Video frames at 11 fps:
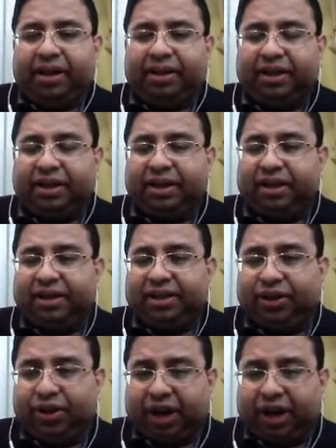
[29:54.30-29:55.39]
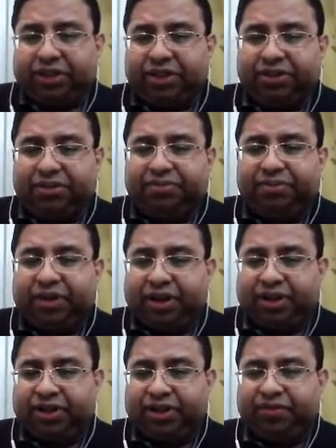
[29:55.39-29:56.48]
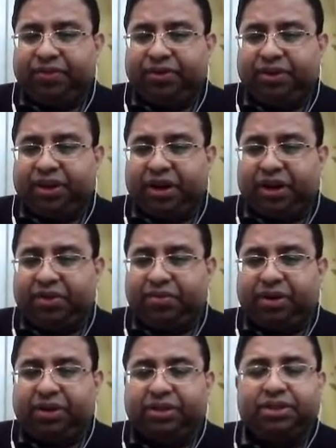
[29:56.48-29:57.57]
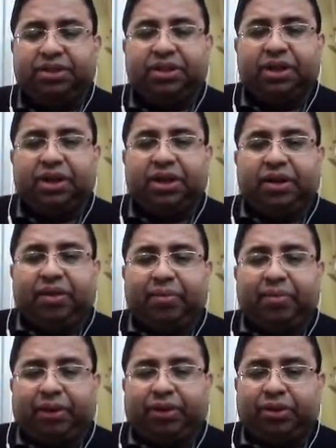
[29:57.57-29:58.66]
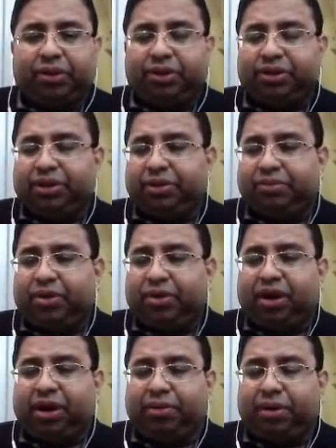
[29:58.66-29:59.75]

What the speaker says: and then introduction, judge review or related works, methodology, model